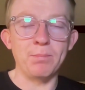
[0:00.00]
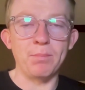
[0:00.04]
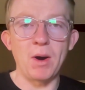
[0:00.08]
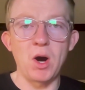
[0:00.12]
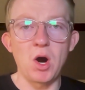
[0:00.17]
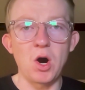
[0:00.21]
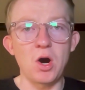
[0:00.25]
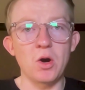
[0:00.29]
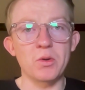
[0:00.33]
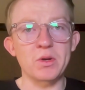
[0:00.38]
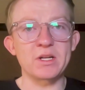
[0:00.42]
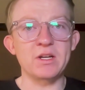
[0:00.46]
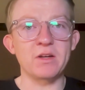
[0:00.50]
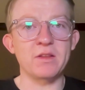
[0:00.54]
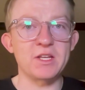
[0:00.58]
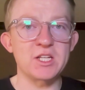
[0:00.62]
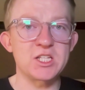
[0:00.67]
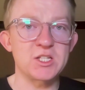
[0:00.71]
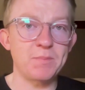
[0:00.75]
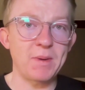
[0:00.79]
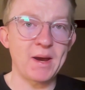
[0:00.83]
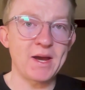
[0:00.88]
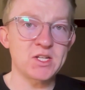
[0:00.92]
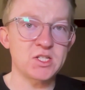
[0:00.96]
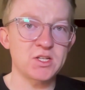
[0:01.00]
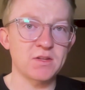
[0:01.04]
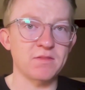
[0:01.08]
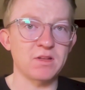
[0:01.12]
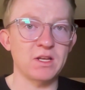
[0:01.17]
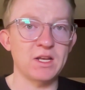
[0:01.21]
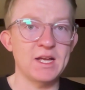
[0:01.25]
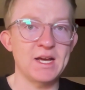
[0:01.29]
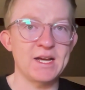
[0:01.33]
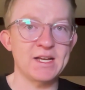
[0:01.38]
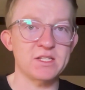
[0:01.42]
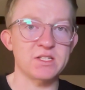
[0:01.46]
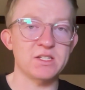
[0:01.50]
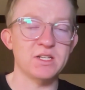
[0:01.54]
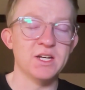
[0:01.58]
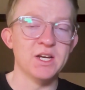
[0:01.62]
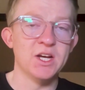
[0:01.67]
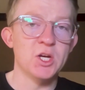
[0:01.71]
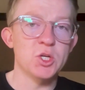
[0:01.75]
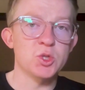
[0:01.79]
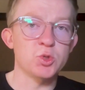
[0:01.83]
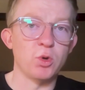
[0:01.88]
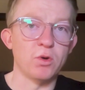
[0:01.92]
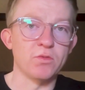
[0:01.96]
piled into this space over the last
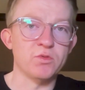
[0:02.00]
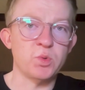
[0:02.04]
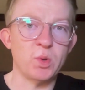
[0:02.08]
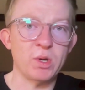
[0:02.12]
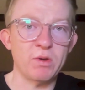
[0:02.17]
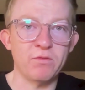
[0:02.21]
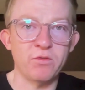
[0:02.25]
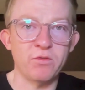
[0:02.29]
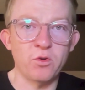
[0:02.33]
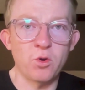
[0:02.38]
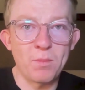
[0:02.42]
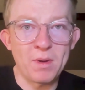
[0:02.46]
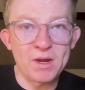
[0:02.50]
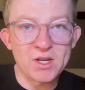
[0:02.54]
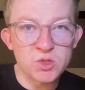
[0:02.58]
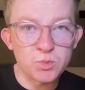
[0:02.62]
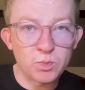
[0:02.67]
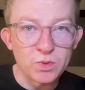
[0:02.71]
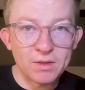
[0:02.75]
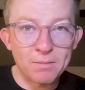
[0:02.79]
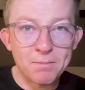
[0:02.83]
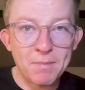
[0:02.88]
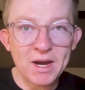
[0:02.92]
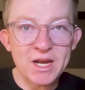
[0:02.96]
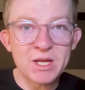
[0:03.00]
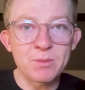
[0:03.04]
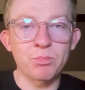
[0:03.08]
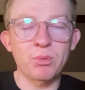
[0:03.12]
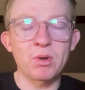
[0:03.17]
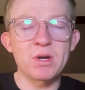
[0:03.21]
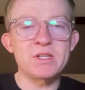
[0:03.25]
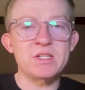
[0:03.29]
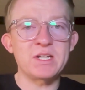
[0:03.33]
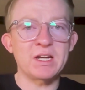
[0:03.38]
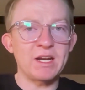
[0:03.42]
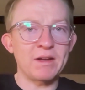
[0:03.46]
12, 24 months with the money printing and